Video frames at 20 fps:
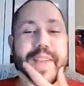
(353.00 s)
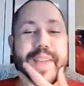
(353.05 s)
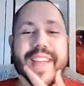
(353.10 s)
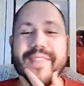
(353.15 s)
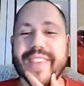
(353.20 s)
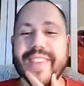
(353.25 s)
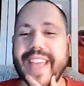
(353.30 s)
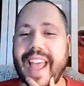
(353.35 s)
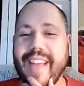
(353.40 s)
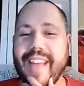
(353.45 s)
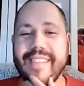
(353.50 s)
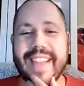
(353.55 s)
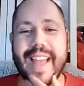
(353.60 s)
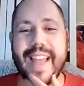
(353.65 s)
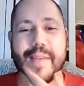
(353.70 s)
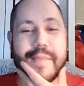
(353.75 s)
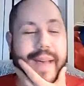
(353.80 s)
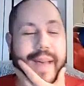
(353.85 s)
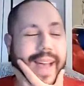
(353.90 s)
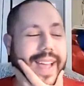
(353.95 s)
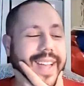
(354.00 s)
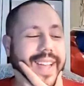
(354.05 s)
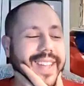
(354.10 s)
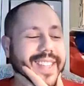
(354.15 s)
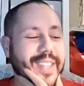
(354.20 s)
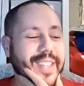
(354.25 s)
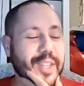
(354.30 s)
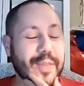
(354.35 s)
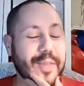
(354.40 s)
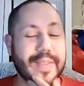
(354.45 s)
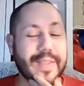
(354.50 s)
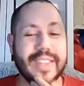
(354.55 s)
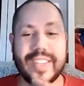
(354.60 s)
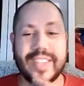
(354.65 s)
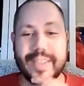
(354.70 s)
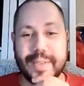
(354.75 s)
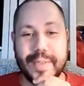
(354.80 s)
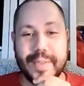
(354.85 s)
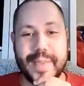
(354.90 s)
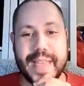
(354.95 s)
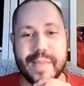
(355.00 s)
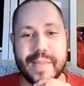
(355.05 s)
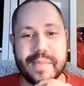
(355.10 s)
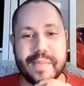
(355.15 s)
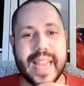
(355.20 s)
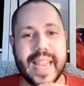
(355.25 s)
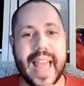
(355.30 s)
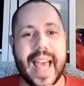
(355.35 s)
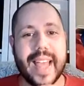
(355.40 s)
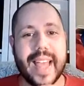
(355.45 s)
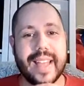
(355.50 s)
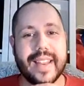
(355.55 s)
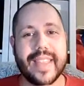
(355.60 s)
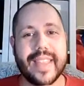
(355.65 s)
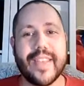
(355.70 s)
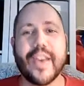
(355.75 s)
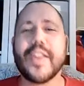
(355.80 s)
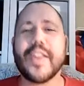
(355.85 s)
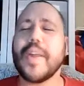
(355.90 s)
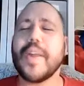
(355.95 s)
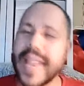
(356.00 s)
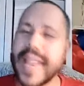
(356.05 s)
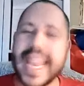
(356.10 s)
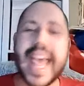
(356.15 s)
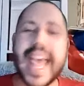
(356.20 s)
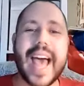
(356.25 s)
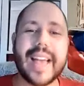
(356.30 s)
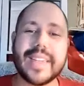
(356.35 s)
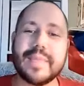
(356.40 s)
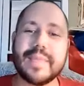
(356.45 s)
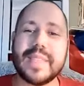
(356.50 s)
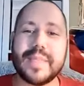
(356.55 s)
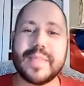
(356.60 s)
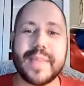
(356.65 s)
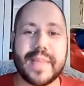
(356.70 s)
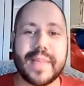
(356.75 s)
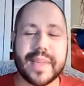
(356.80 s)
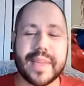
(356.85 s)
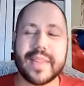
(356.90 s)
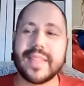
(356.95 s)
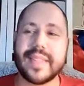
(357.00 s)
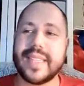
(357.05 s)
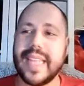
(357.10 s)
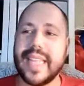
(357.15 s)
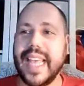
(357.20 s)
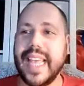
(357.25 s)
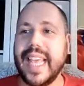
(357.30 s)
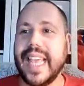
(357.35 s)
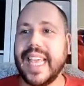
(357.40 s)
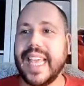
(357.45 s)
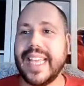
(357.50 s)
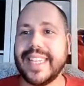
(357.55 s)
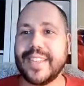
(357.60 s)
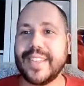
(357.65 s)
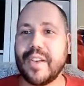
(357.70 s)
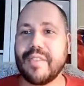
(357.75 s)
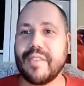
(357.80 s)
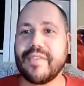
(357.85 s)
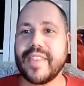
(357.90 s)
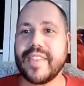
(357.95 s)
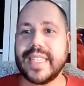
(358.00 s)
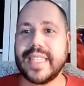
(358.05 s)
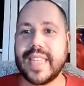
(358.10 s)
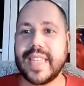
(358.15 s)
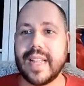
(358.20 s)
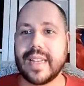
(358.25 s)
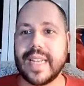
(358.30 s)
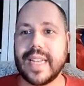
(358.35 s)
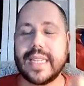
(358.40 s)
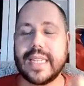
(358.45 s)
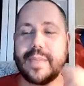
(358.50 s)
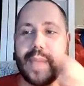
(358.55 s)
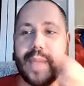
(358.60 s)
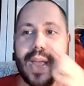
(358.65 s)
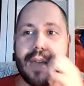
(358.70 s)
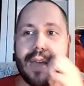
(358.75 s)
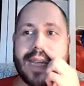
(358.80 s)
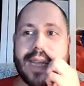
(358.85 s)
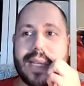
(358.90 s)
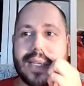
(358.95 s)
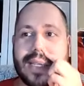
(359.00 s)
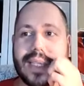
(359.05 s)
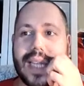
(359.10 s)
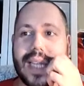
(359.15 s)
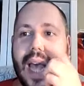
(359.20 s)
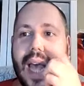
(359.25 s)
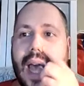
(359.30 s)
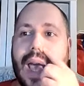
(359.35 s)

waiting for Caroline, but I assumed that she was being polite and thought, no, I'll let Adam speak because he's got first-hand experience.